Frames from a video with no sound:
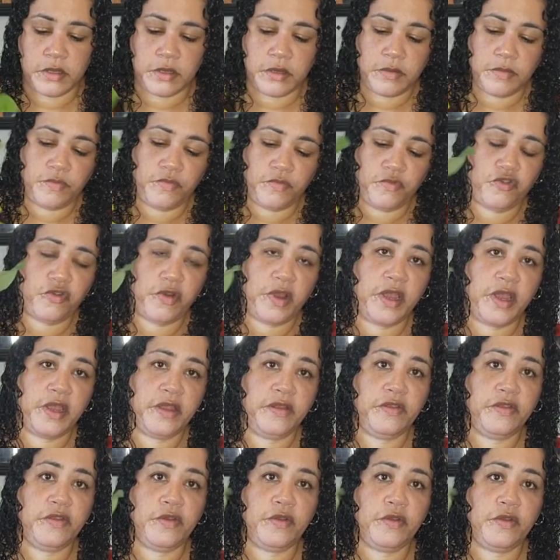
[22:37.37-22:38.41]
I'm trying
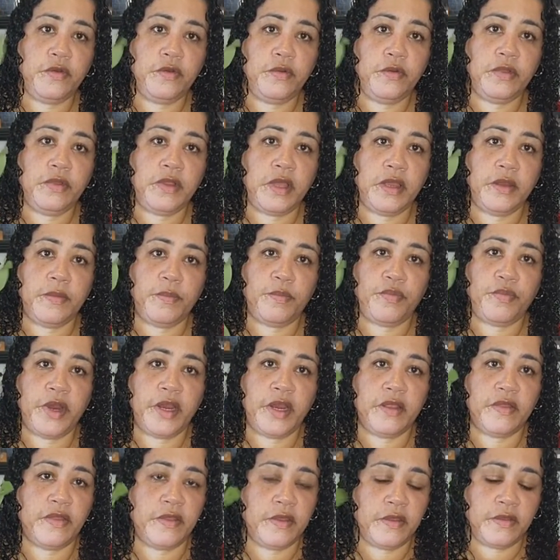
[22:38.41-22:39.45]
to like
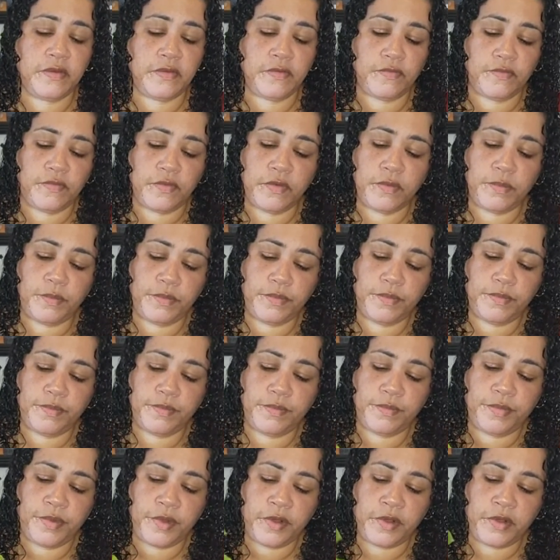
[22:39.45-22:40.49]
break this root
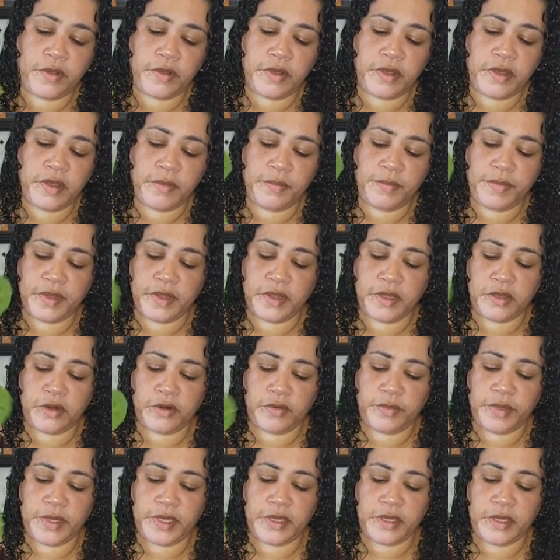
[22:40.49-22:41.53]
ball up a little
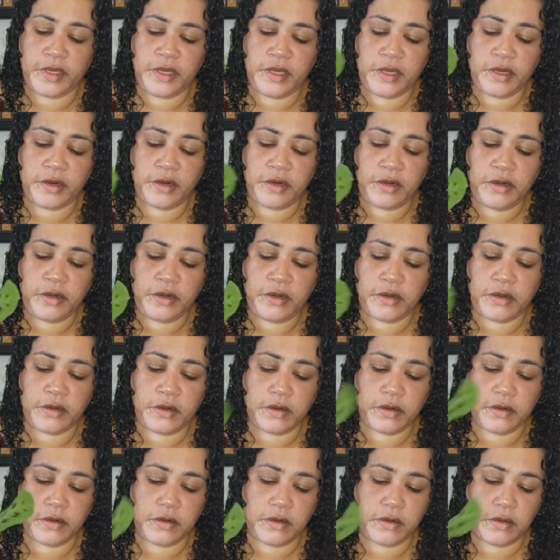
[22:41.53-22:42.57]
bit here
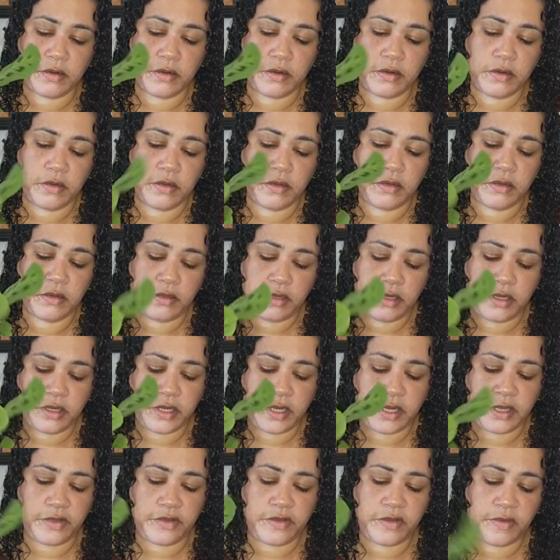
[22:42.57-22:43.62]
to
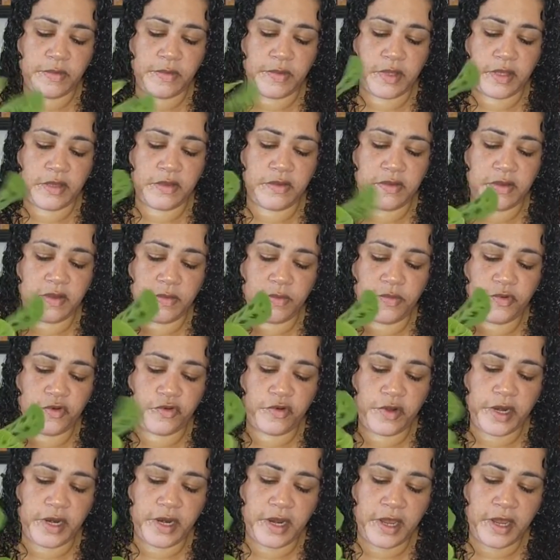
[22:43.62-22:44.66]
get some of the
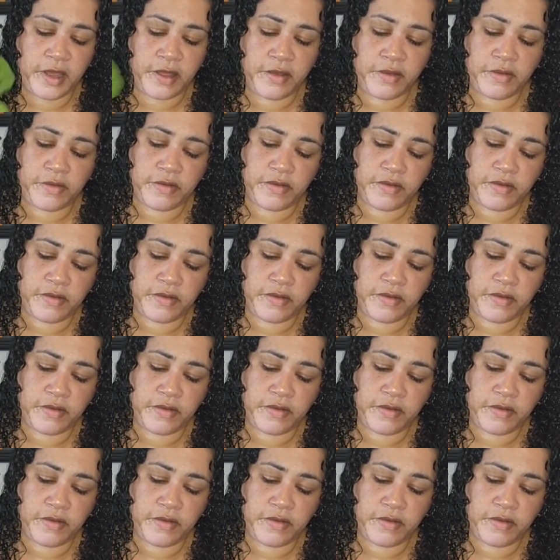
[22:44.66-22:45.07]
substrate out.